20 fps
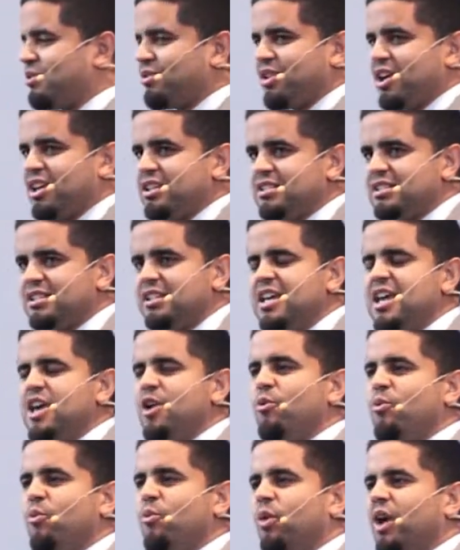are your thoughts?
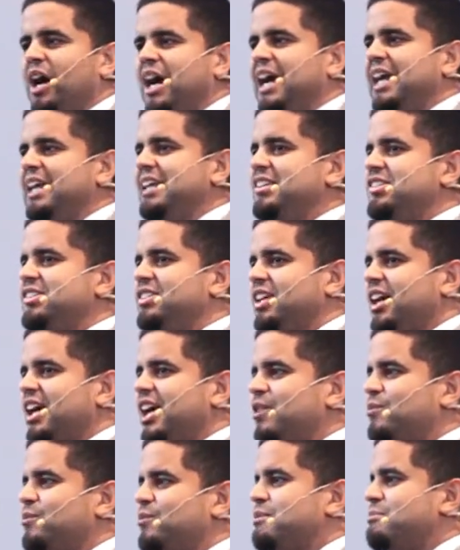Why is
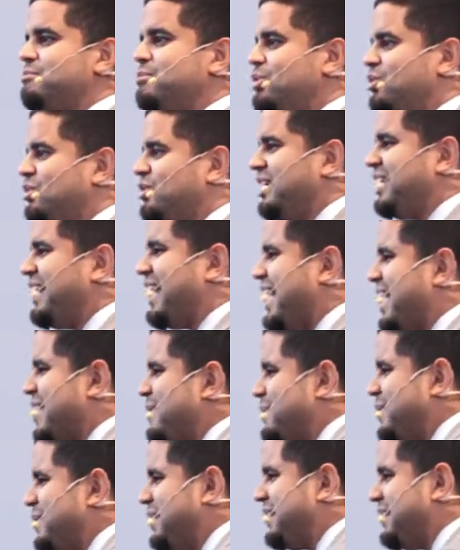God removing
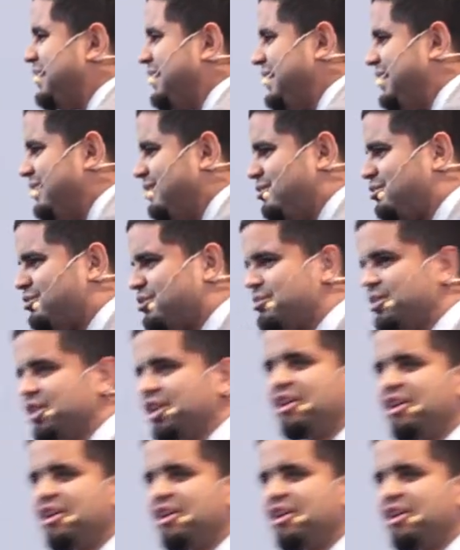Adam and Eve from